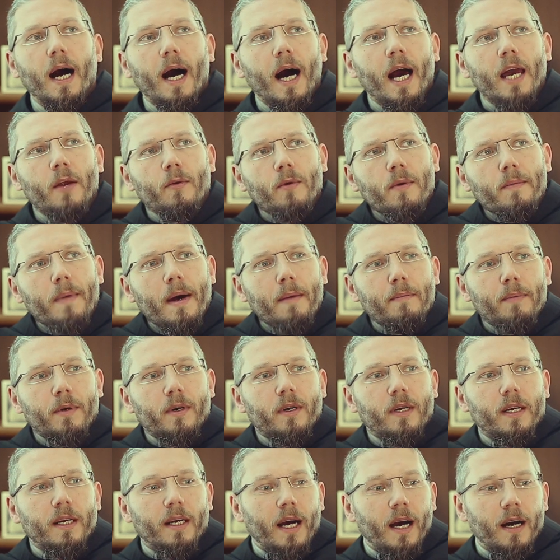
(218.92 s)
I
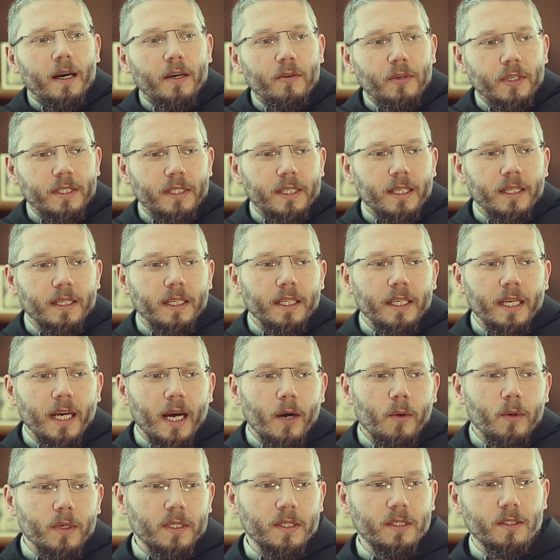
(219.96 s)
remember recently
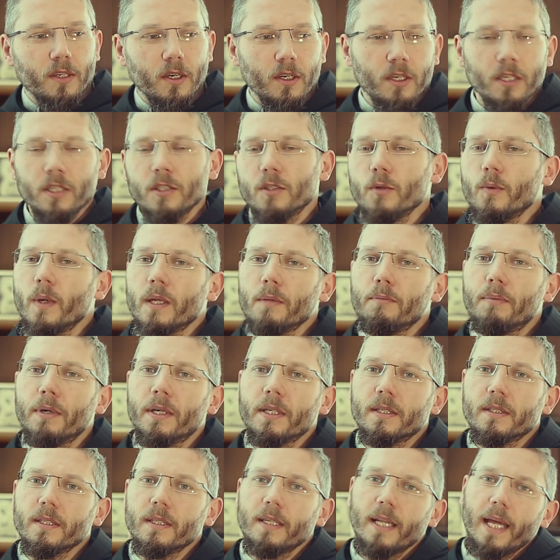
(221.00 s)
I was talking to one
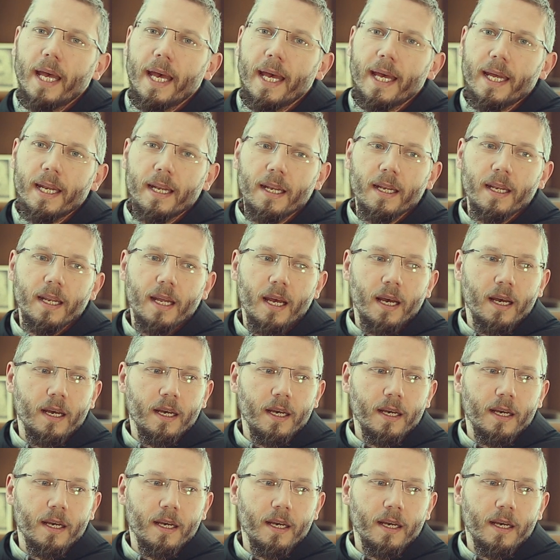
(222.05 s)
person, and